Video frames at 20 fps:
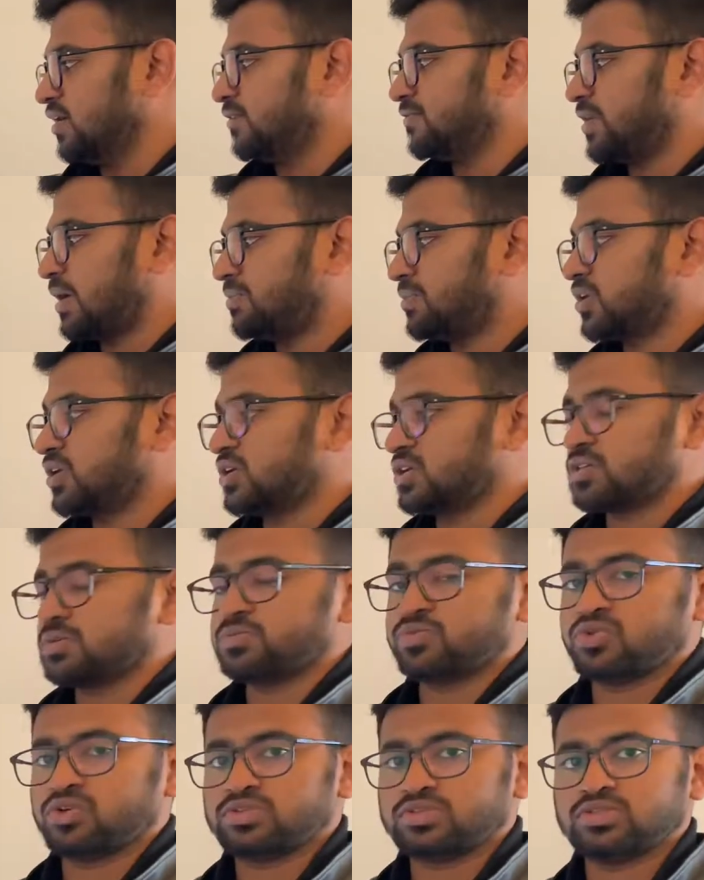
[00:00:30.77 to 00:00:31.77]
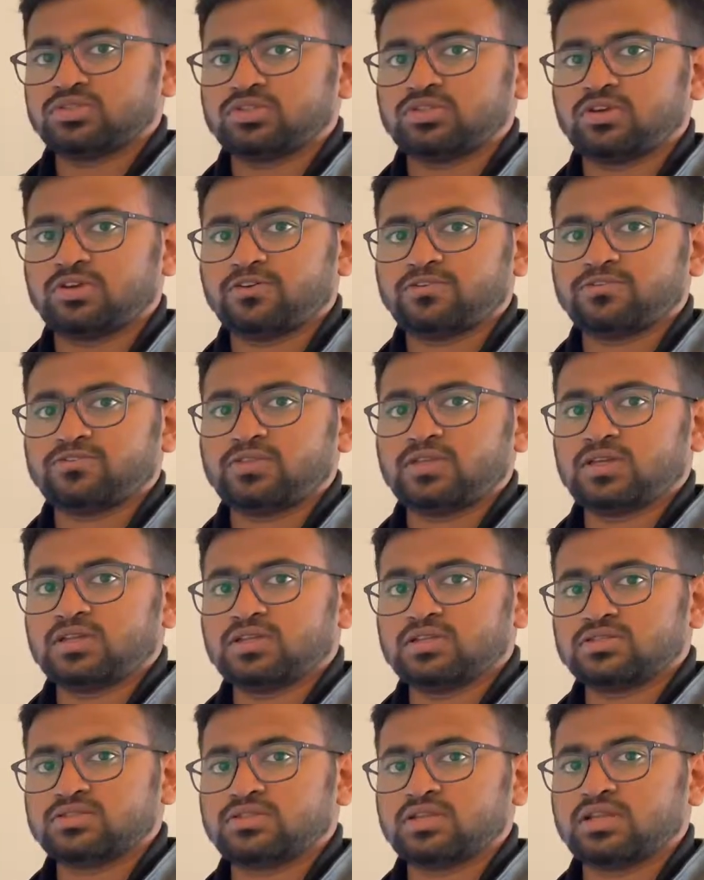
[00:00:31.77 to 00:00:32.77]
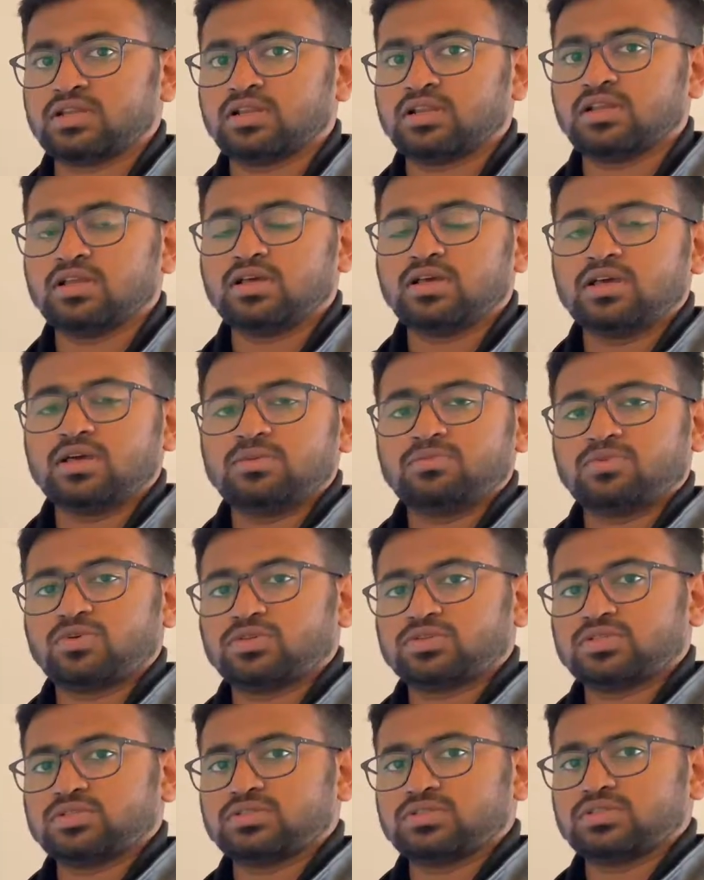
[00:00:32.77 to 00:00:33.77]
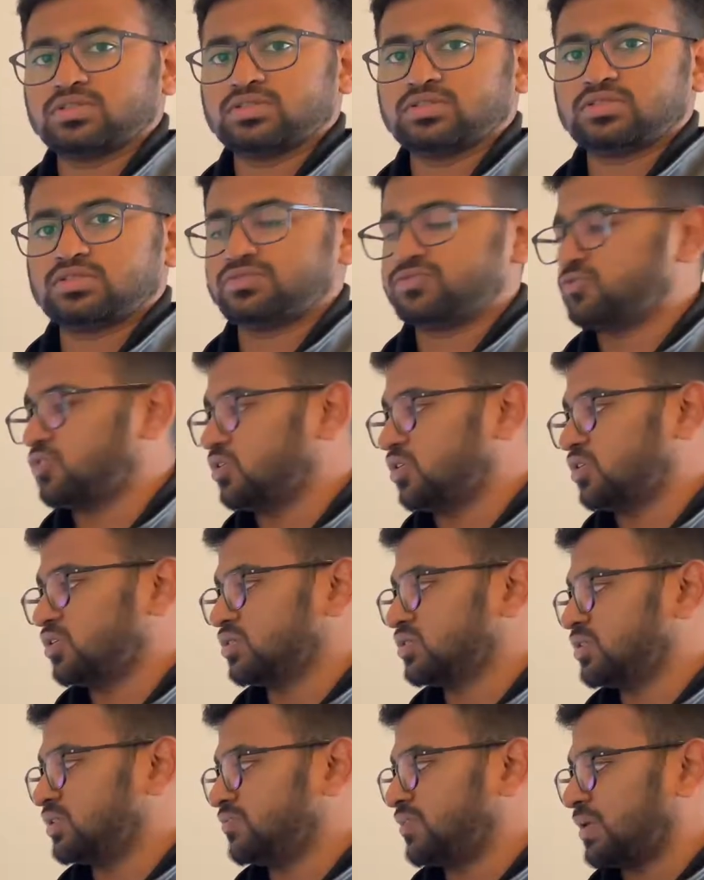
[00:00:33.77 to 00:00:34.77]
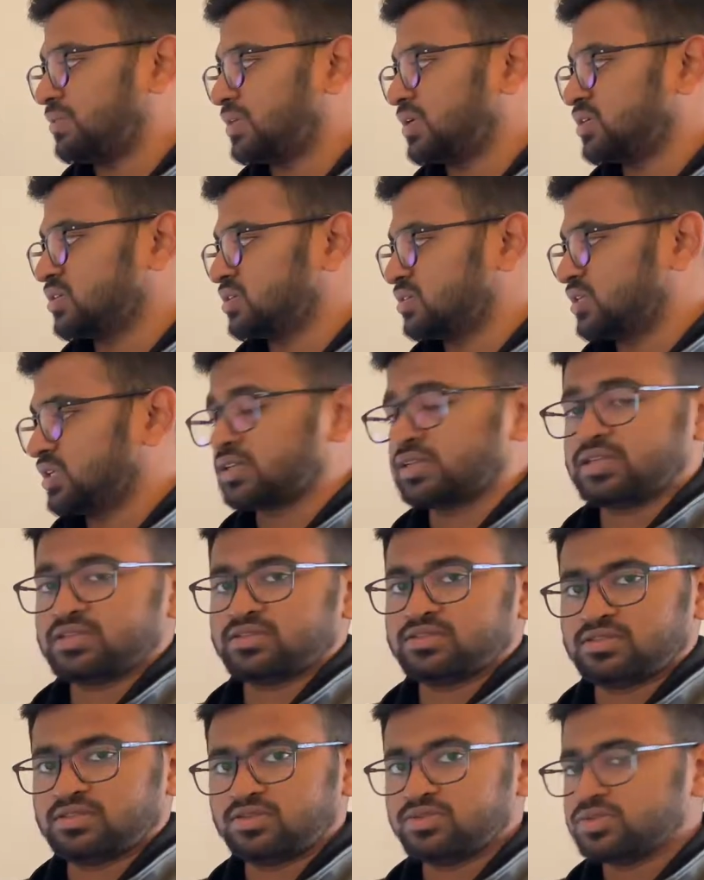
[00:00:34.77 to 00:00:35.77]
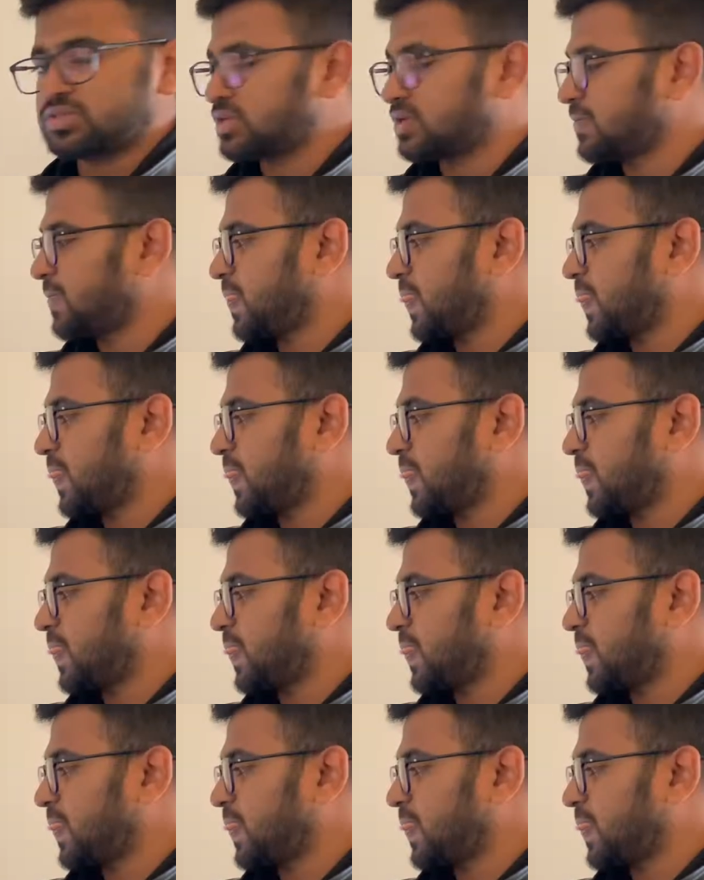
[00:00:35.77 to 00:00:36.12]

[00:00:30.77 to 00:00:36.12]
fabrication process of the industrial processes for the fabrication techniques used,